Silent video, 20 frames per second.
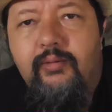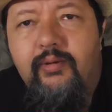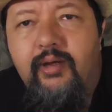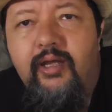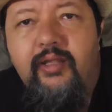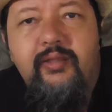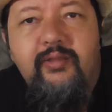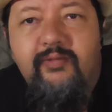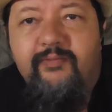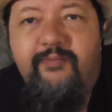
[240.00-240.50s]

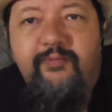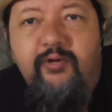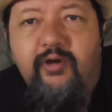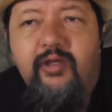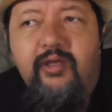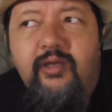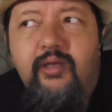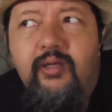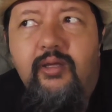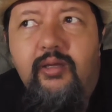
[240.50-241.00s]
right?
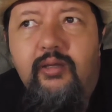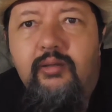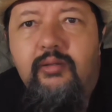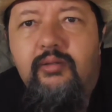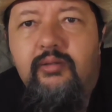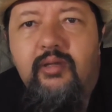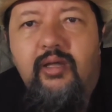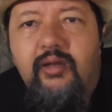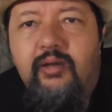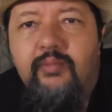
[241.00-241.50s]
Free,
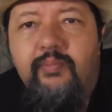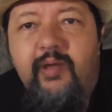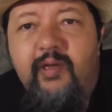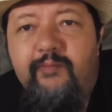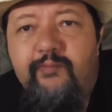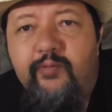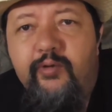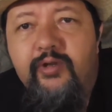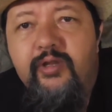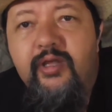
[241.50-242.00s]
I didn't
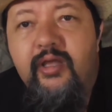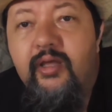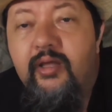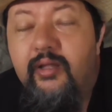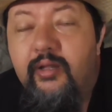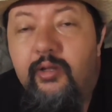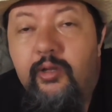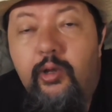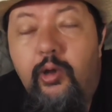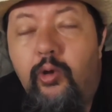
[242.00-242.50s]
pay for it.
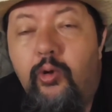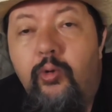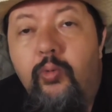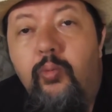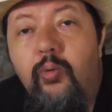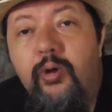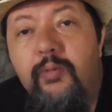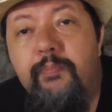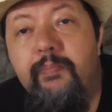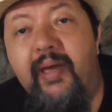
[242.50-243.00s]
No,
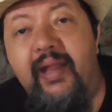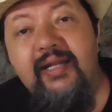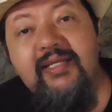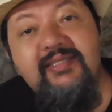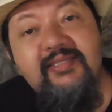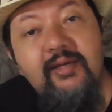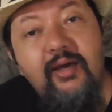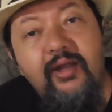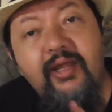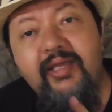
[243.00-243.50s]
what
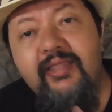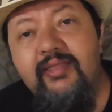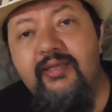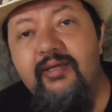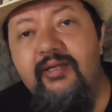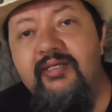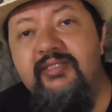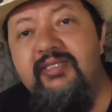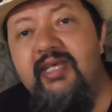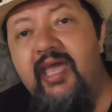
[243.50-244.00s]
Panasonic
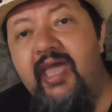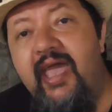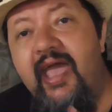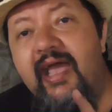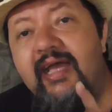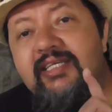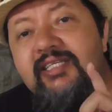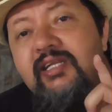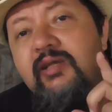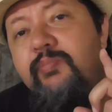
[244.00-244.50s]
did is they
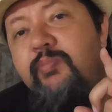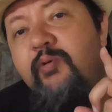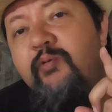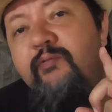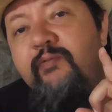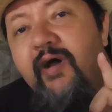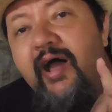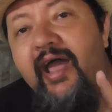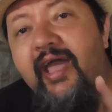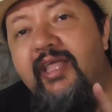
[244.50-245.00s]
actually
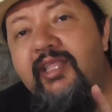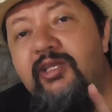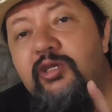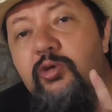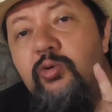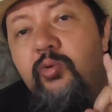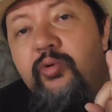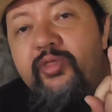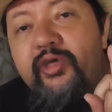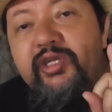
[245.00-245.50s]
provide
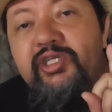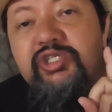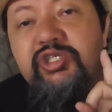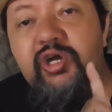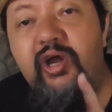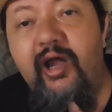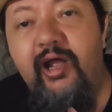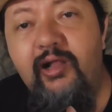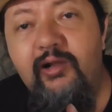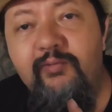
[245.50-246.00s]
you with a
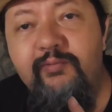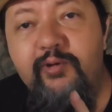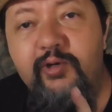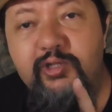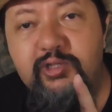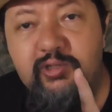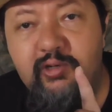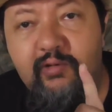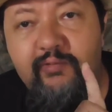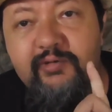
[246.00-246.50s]
trial
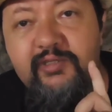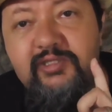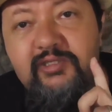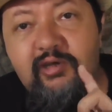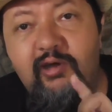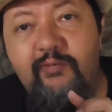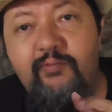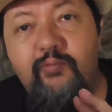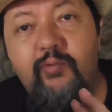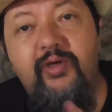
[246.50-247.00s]
version of a
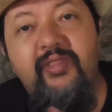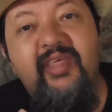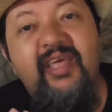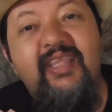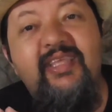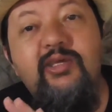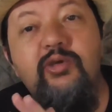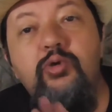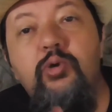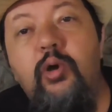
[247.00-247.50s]
software
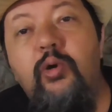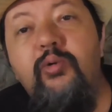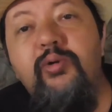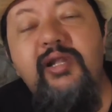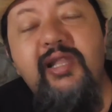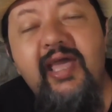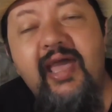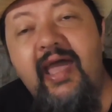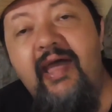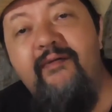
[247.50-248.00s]
that you
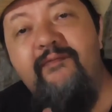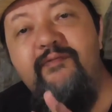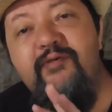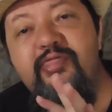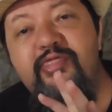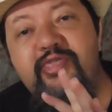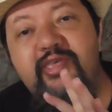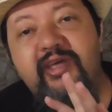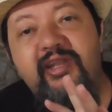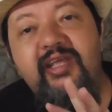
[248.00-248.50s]
only have
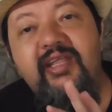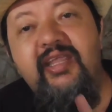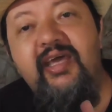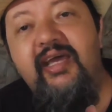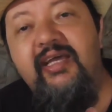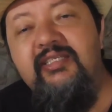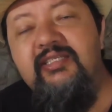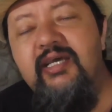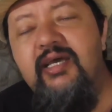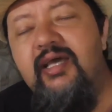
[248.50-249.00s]
for 30
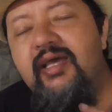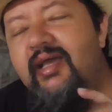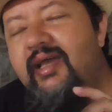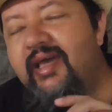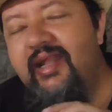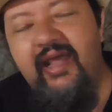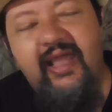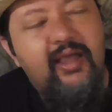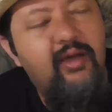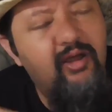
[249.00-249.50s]
days.
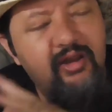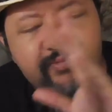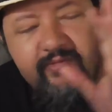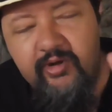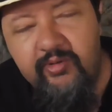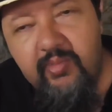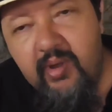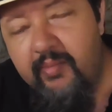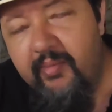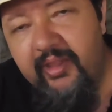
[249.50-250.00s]
And I can't
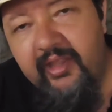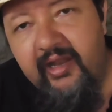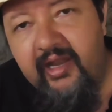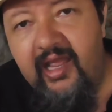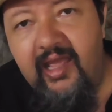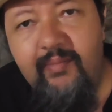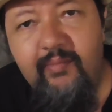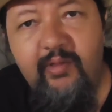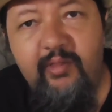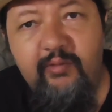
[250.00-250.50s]
even remember the
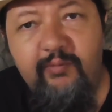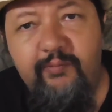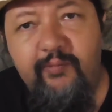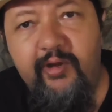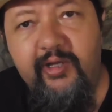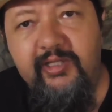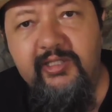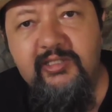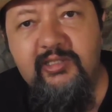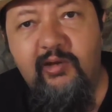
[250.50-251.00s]
name of the
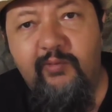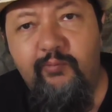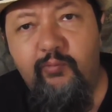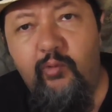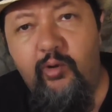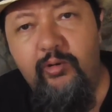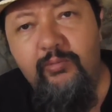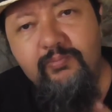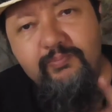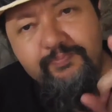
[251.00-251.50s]
friggin'
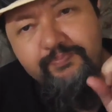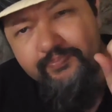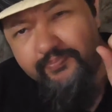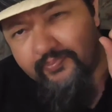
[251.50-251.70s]
software.